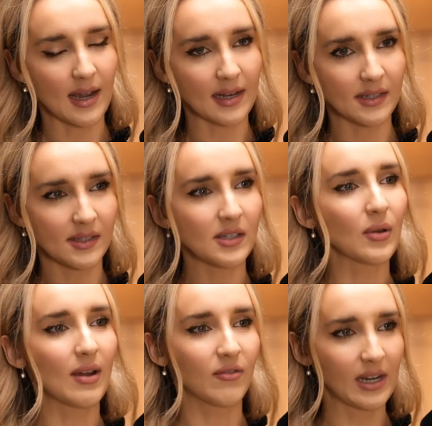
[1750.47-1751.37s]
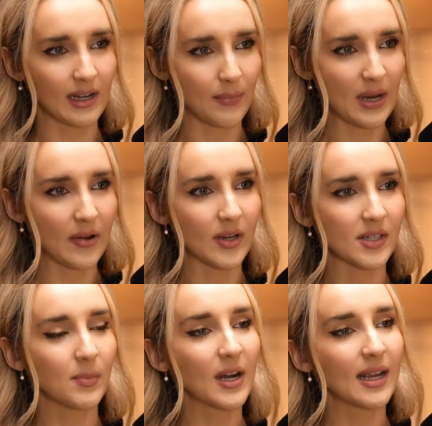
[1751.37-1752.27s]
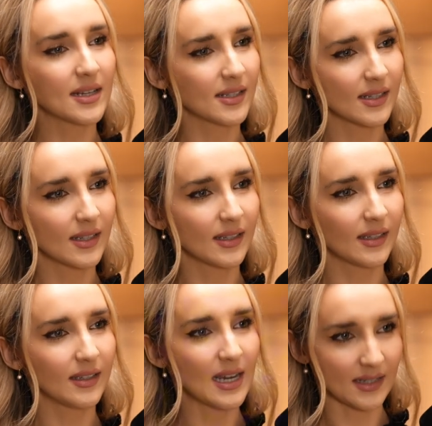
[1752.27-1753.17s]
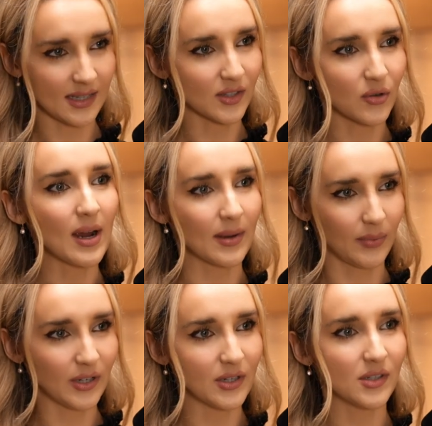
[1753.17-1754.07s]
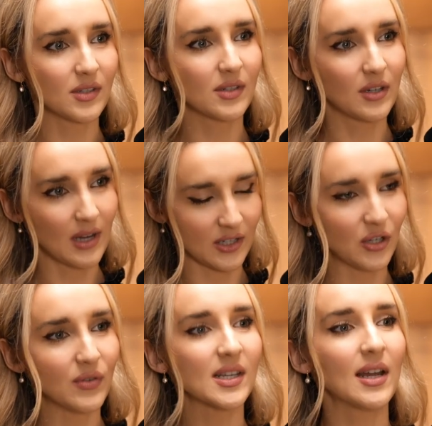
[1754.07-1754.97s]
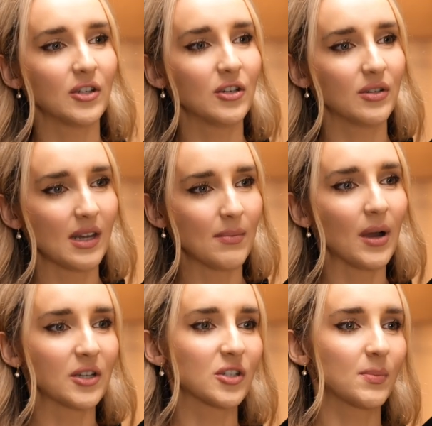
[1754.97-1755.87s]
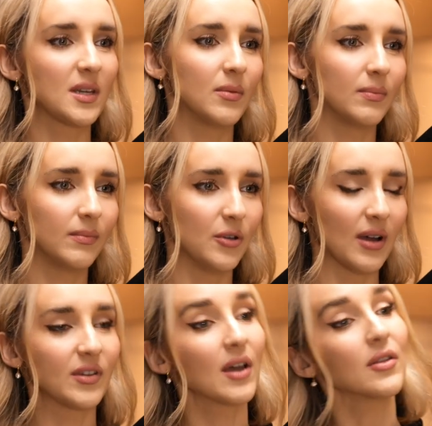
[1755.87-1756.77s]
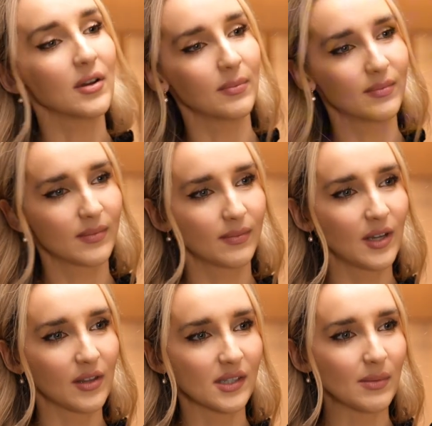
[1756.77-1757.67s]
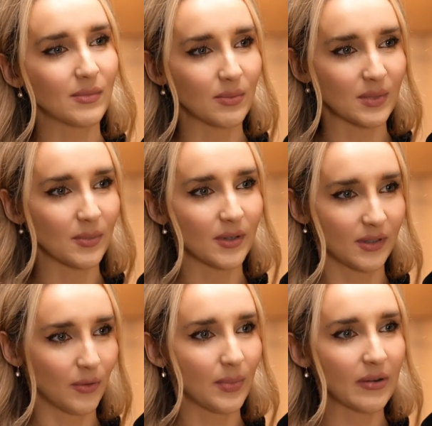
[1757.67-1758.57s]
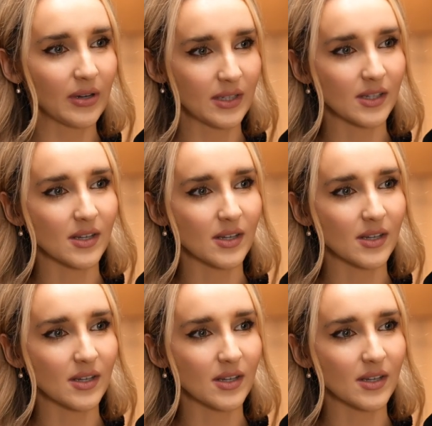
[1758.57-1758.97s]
and still have regular periods, but I guess, yes, that's correct, because as you said, it might just be you have the other the other symptoms, but your periods